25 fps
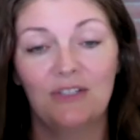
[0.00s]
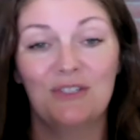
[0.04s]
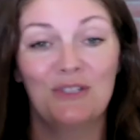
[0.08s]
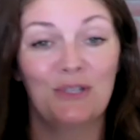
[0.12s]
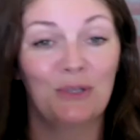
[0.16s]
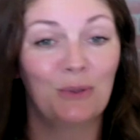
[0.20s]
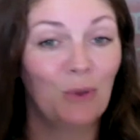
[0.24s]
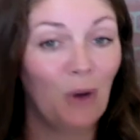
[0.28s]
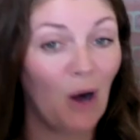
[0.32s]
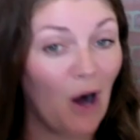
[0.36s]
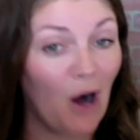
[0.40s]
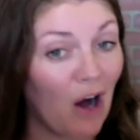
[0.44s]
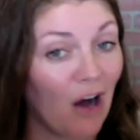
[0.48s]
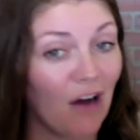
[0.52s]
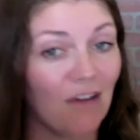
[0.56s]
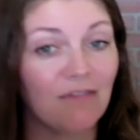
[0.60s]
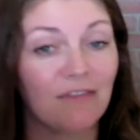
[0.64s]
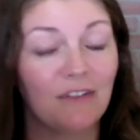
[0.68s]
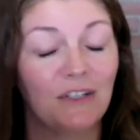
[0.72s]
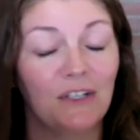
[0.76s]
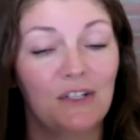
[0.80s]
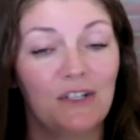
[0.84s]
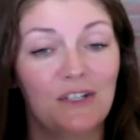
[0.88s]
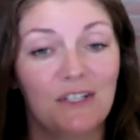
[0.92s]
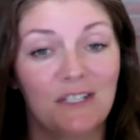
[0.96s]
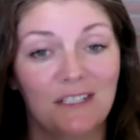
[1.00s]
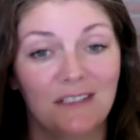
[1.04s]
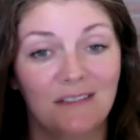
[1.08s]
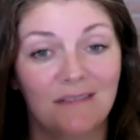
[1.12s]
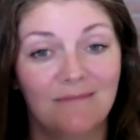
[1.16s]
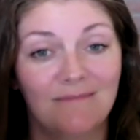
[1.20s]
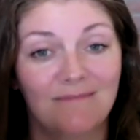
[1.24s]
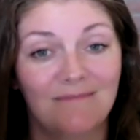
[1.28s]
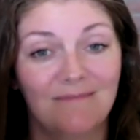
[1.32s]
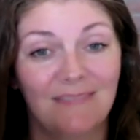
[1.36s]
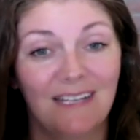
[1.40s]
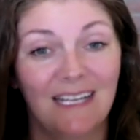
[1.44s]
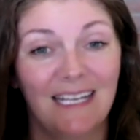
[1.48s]
to offers
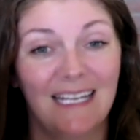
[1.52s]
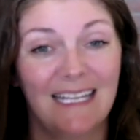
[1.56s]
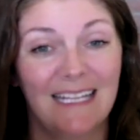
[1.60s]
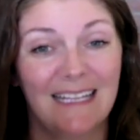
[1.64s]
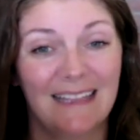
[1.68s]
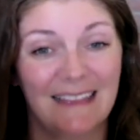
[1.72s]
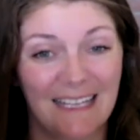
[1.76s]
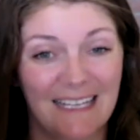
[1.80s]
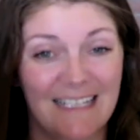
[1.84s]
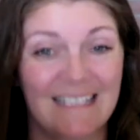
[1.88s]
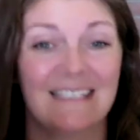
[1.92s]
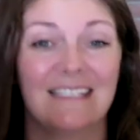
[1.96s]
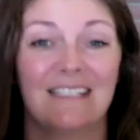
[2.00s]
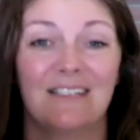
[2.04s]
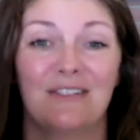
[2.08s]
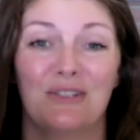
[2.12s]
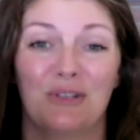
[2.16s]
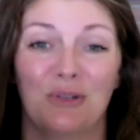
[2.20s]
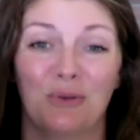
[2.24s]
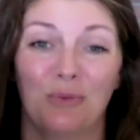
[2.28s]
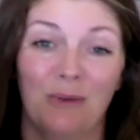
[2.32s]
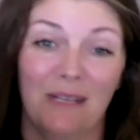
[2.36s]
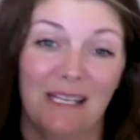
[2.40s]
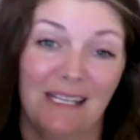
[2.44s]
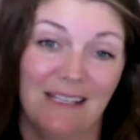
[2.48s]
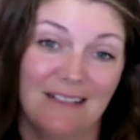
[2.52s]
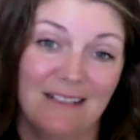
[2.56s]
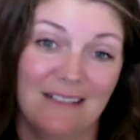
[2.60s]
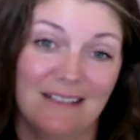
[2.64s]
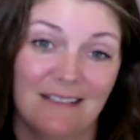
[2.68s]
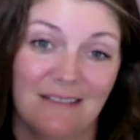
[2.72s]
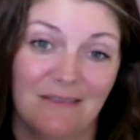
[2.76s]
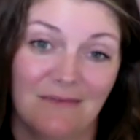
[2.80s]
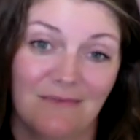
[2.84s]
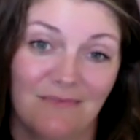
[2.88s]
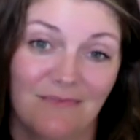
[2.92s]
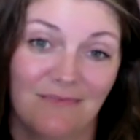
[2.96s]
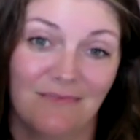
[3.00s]
in less than 2 weeks.